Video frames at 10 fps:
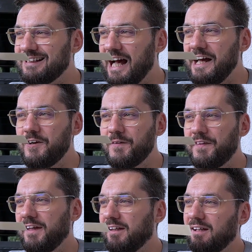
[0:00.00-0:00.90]
I don't
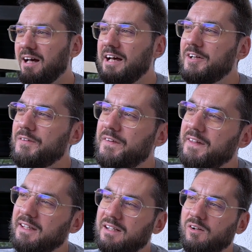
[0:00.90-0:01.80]
think,
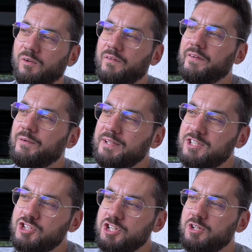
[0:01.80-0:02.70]
although it
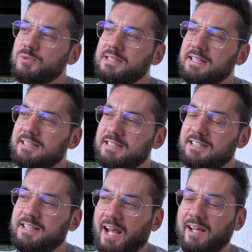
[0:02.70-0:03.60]
shows its
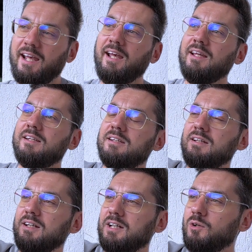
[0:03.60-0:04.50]
decade
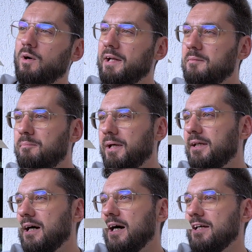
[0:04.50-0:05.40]
quite a
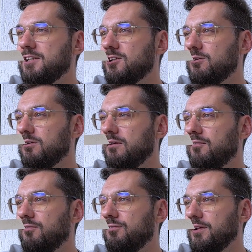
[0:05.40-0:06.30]
bit, I don't
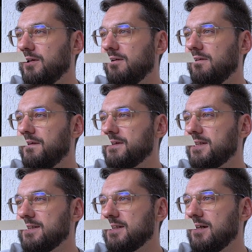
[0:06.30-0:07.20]
feel this is